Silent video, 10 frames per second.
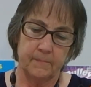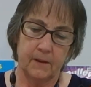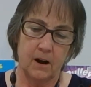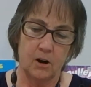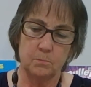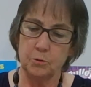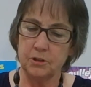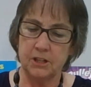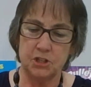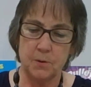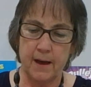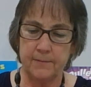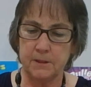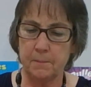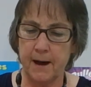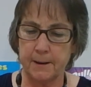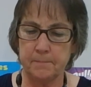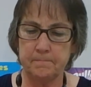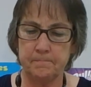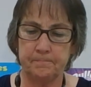cardboard that you have at the bottom.